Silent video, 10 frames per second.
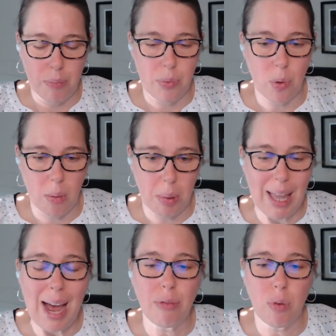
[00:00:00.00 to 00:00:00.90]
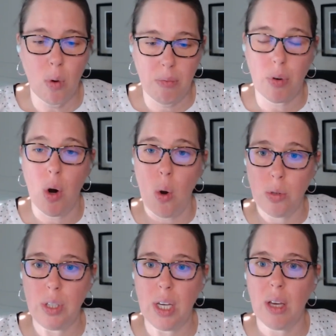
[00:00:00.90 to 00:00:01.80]
sort of platform for
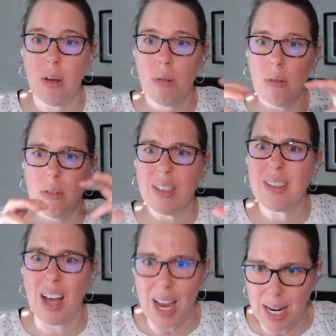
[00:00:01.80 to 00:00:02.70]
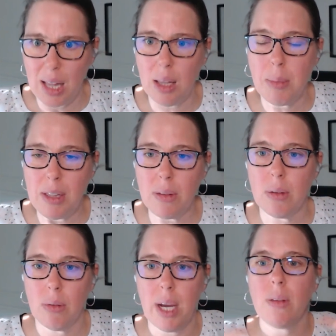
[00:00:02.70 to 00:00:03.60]
hosting design
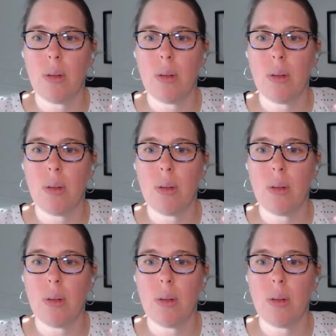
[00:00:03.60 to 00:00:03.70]
elements, right?